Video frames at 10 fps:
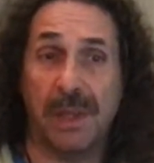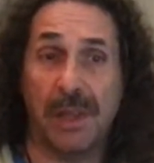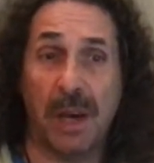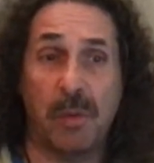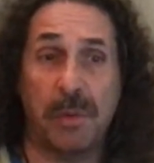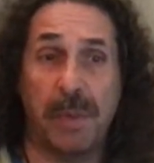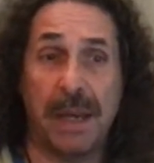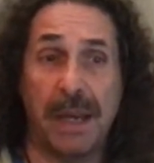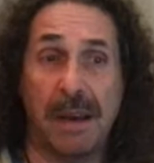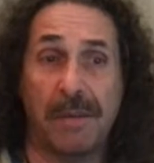that there would
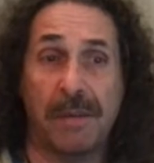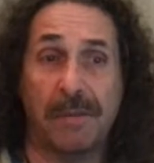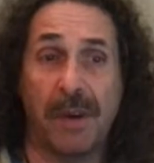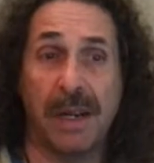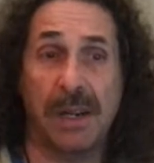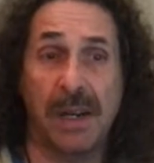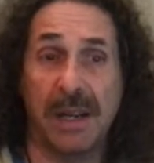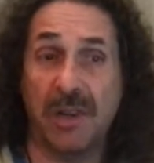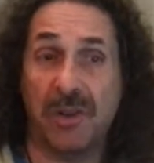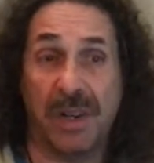be very little
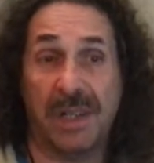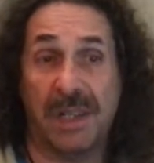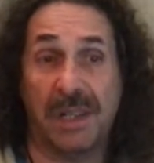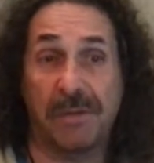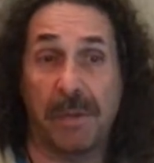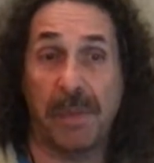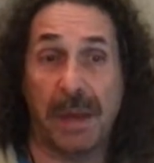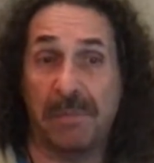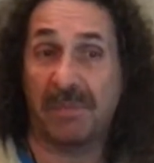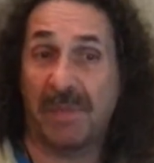interest from them,